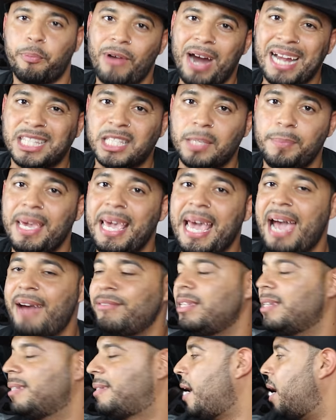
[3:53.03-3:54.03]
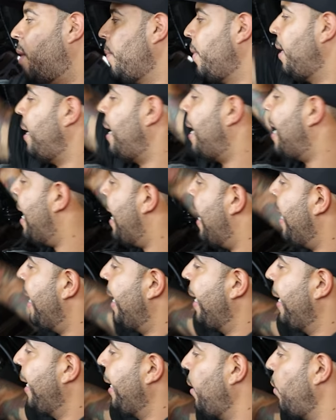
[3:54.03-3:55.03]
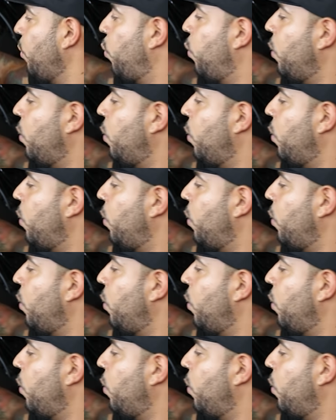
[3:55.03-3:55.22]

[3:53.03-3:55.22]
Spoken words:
prior to me having this helmet, I